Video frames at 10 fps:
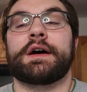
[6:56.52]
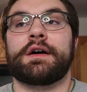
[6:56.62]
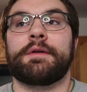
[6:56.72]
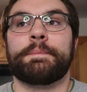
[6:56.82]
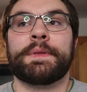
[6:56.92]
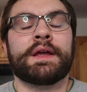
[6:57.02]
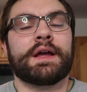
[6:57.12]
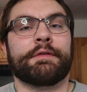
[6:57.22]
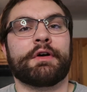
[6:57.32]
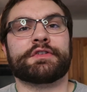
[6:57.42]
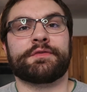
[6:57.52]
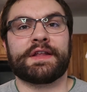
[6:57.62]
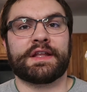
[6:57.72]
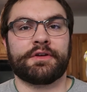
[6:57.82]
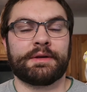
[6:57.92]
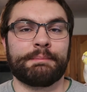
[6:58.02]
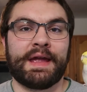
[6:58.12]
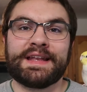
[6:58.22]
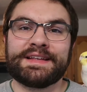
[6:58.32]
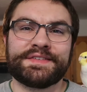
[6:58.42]
I've also found that during
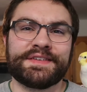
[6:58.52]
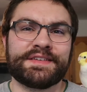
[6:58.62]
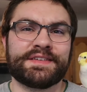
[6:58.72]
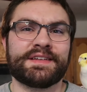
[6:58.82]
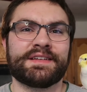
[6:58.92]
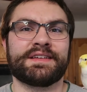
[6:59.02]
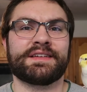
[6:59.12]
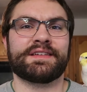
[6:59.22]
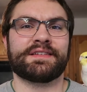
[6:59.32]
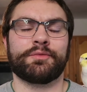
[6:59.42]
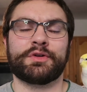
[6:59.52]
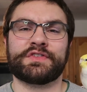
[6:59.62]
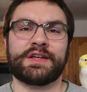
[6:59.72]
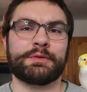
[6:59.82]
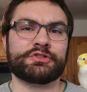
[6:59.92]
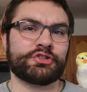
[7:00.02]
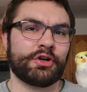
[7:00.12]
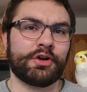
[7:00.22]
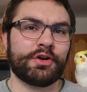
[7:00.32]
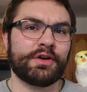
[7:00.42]
mating season, once they
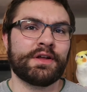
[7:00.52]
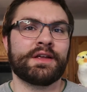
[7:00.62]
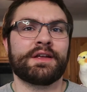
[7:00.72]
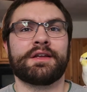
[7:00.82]
mature,